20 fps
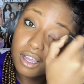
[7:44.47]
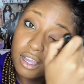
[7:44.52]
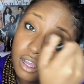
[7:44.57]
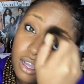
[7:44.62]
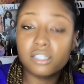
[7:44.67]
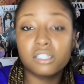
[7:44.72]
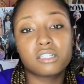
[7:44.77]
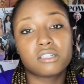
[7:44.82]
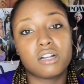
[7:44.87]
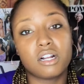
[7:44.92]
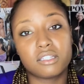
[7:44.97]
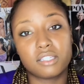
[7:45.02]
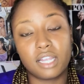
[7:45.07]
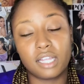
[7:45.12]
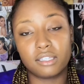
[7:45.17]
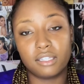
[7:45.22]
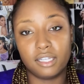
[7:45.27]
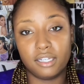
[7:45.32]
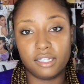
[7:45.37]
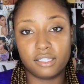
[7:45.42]
I should start saying
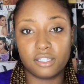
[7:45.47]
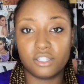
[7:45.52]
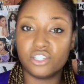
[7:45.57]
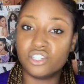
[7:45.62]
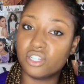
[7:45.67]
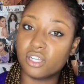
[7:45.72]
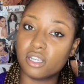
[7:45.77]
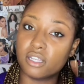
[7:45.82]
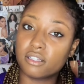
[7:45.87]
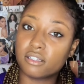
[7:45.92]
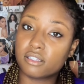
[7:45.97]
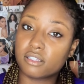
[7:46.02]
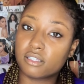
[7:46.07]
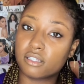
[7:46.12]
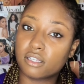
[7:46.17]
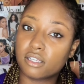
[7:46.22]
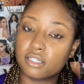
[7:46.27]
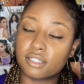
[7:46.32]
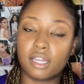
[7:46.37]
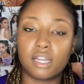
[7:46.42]
ladies and gents
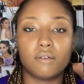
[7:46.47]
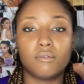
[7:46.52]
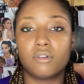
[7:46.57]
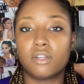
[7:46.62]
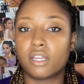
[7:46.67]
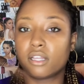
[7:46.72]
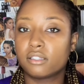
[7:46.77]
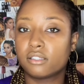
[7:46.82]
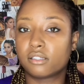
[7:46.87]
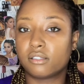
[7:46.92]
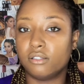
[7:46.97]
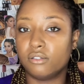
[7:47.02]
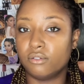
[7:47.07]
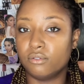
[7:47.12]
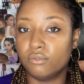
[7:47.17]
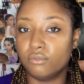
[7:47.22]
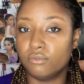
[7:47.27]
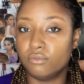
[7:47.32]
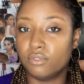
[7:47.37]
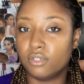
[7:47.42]
because I don't want to
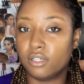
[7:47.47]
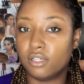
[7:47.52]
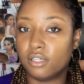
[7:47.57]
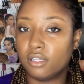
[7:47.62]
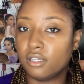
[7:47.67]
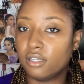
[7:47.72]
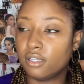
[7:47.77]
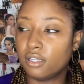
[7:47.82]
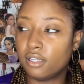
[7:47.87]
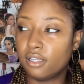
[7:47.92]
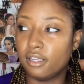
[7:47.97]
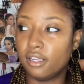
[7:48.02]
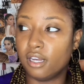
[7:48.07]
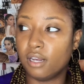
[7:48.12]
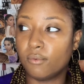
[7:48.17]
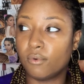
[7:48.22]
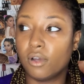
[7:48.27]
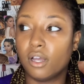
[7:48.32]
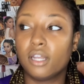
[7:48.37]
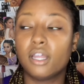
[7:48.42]
exclude
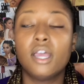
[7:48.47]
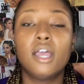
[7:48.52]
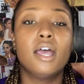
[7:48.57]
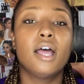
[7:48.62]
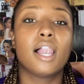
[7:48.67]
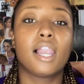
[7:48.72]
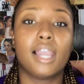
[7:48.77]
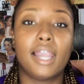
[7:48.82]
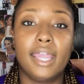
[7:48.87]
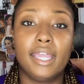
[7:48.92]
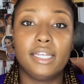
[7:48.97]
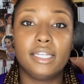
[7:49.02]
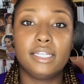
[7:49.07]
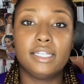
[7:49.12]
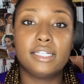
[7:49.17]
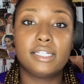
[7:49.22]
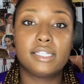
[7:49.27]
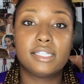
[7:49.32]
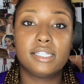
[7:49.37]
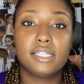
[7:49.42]
anyone.
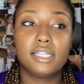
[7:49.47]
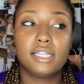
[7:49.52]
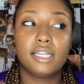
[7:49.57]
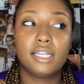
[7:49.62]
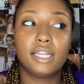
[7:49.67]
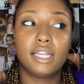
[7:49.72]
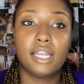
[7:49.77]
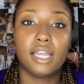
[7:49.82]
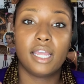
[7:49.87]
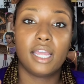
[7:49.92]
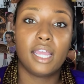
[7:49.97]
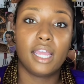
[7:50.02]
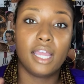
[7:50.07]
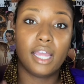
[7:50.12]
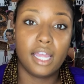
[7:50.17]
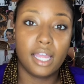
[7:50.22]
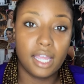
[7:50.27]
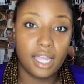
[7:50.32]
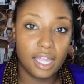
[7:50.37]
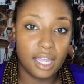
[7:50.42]
Ladies
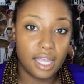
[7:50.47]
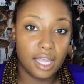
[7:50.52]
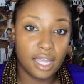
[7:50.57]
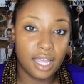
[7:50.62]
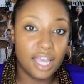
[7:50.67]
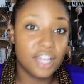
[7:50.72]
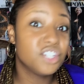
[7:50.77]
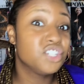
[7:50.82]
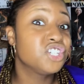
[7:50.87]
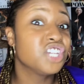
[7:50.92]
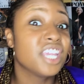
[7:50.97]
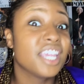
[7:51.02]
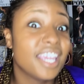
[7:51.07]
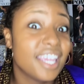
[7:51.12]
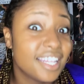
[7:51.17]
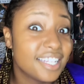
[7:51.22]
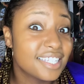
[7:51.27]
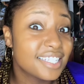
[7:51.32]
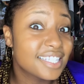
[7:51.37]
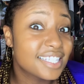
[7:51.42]
and
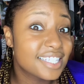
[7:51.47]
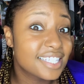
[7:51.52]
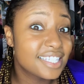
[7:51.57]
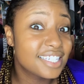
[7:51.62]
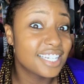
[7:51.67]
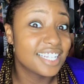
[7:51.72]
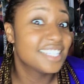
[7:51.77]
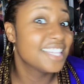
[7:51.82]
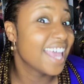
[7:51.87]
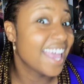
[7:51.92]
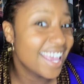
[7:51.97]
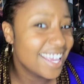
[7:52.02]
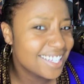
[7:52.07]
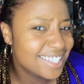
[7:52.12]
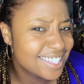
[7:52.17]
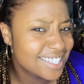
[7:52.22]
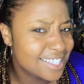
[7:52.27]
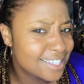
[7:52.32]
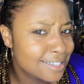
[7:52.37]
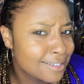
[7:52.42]
gents.
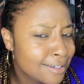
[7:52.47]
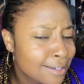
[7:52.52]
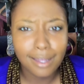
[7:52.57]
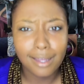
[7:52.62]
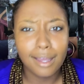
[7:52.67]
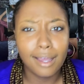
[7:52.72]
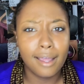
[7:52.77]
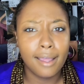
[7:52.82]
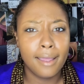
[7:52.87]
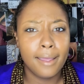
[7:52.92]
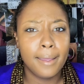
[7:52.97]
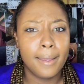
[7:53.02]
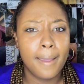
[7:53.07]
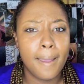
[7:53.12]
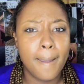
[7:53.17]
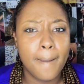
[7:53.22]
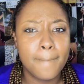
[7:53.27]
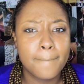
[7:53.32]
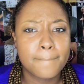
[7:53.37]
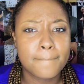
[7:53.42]
Gentettes.
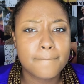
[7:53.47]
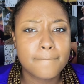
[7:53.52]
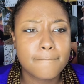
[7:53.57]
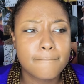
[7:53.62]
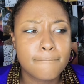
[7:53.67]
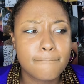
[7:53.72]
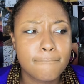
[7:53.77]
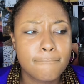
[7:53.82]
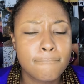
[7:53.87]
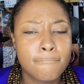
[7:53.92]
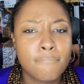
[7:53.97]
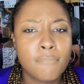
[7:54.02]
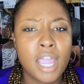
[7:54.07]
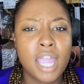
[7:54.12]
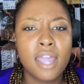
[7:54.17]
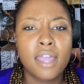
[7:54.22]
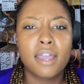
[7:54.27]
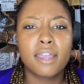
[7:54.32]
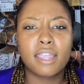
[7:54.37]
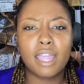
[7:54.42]
Yeah,
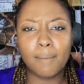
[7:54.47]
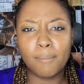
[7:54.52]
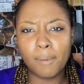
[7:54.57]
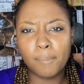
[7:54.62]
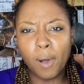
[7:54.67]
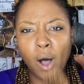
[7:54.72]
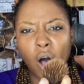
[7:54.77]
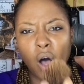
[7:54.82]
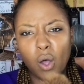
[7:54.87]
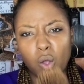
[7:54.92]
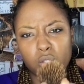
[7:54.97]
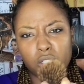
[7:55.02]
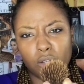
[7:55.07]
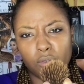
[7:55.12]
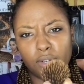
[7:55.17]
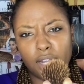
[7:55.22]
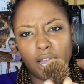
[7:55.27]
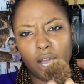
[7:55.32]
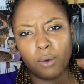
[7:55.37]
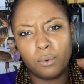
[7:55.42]
I'm gonna pause on
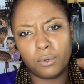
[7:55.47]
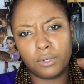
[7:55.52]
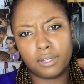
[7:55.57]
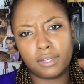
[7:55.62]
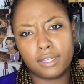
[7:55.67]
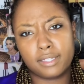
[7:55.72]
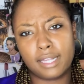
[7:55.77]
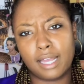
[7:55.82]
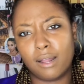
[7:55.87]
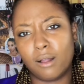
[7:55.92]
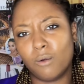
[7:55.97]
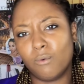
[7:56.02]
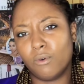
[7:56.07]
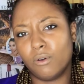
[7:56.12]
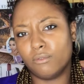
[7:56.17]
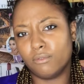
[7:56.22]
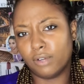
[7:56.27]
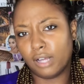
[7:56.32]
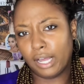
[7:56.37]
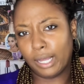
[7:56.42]
that one because I
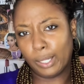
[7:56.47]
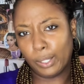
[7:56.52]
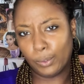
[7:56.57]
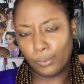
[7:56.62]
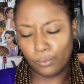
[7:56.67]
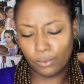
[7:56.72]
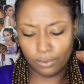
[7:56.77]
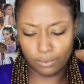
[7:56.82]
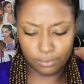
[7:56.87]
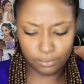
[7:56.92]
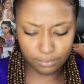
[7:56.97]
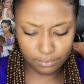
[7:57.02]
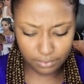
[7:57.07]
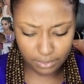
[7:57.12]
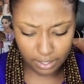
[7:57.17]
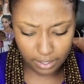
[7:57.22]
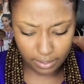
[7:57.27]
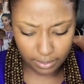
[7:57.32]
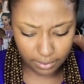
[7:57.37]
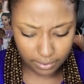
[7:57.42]
don't want,
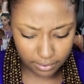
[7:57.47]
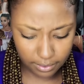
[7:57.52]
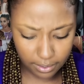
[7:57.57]
yeah.